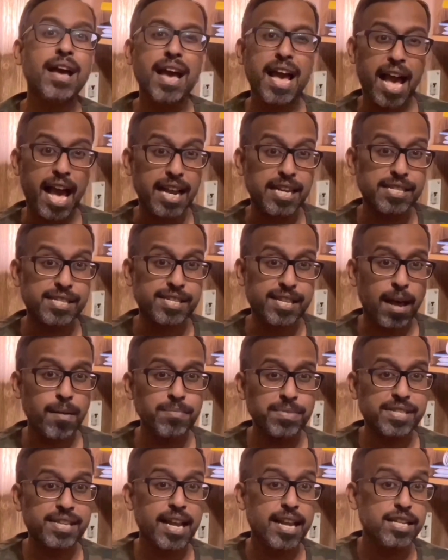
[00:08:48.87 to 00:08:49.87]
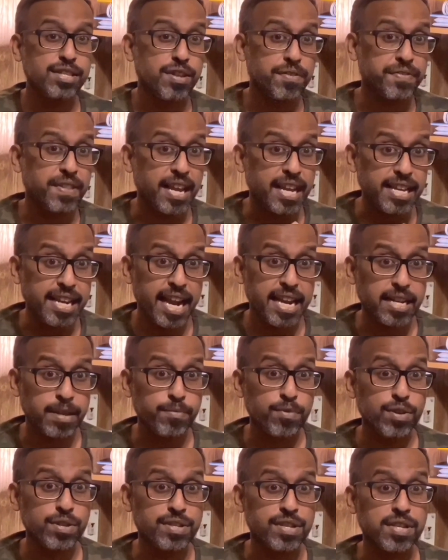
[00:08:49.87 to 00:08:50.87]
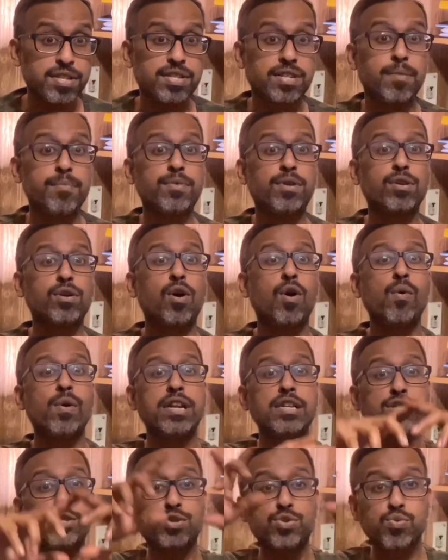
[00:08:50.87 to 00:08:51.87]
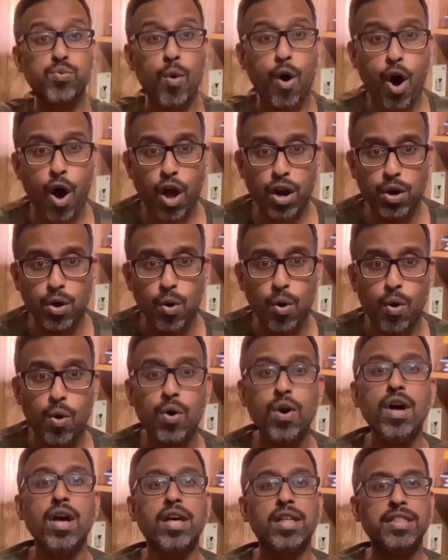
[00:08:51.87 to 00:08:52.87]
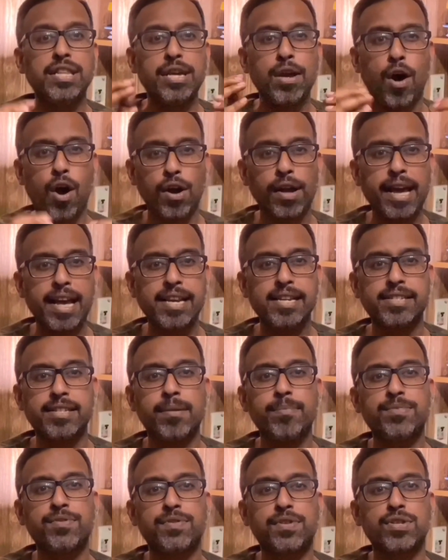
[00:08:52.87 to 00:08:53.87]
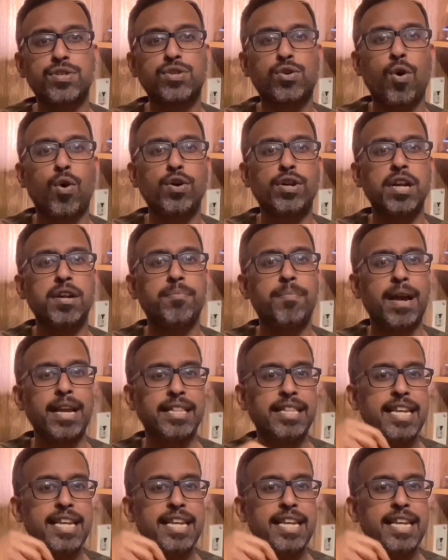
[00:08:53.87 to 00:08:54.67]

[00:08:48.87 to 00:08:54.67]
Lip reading: and some cells of the innate immune system to go and swallow the organisms which is coated by the